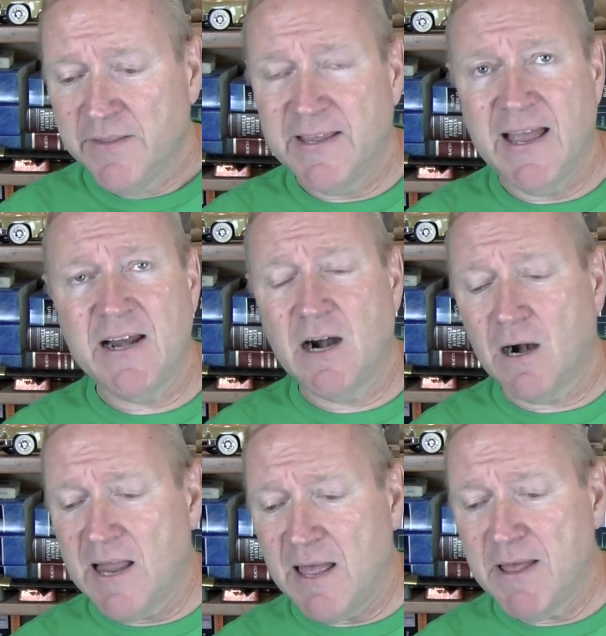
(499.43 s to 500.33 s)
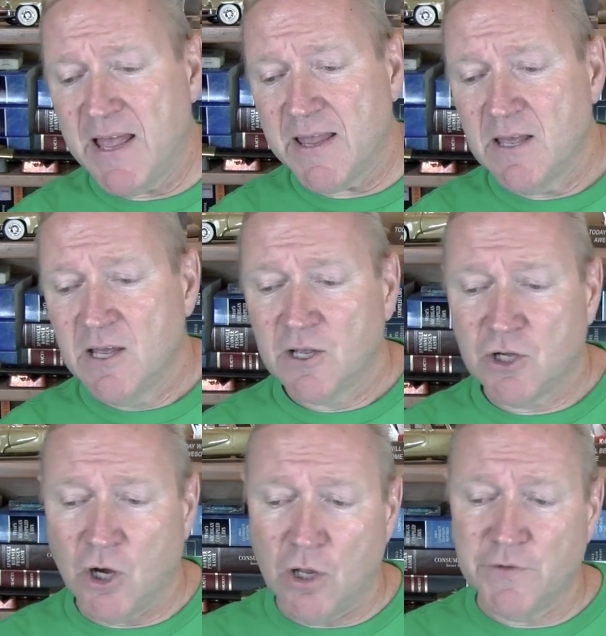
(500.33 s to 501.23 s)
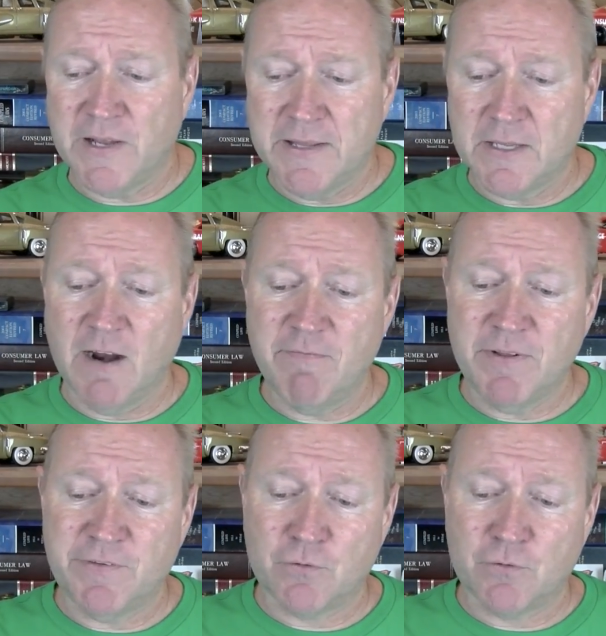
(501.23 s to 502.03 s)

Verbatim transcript: The NRMA calls on the government